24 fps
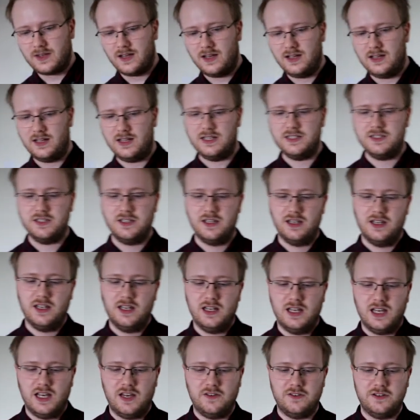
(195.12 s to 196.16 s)
And
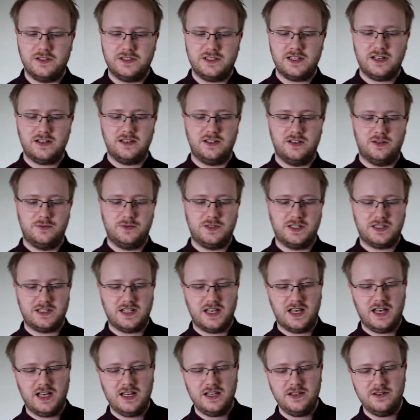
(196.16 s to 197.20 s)
if you stare at the objects
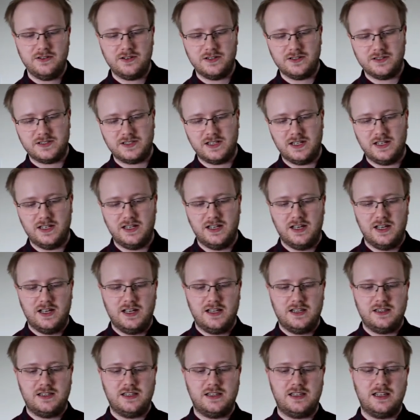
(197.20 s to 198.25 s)
here, you can see
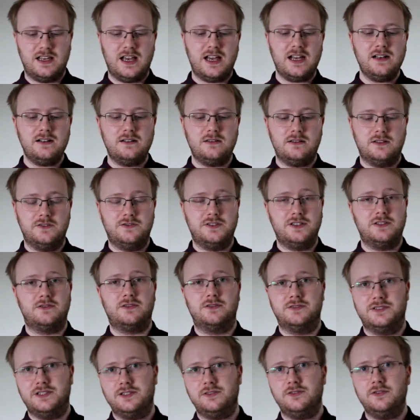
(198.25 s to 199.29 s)
that the angle of
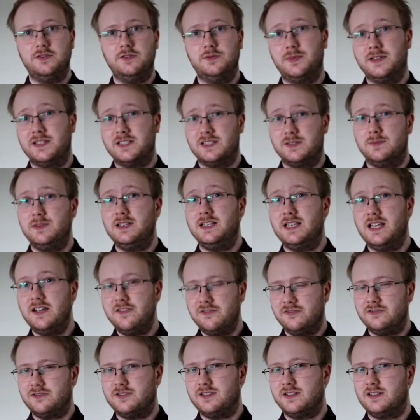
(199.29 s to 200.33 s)
0, 0 appears to be
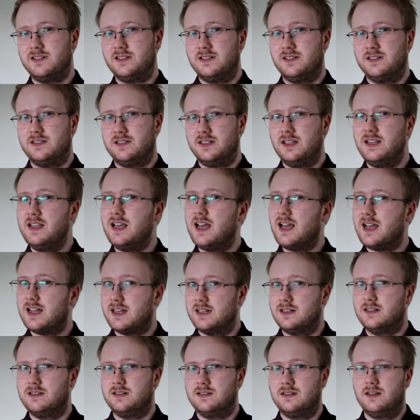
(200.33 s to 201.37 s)
different to the
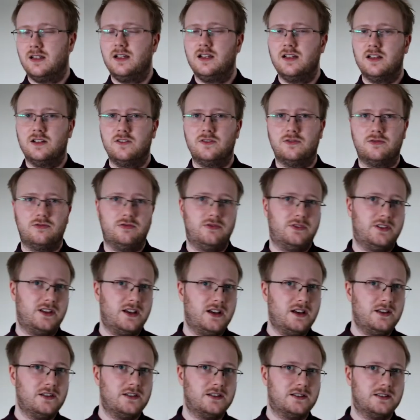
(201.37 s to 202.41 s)
angle of all the
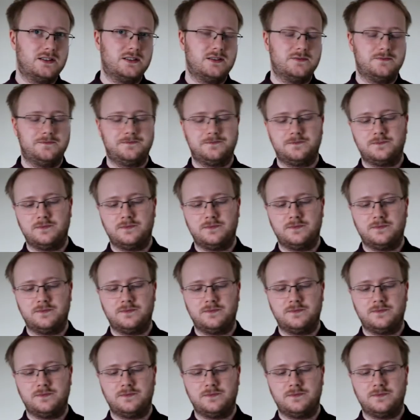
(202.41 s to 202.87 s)
others.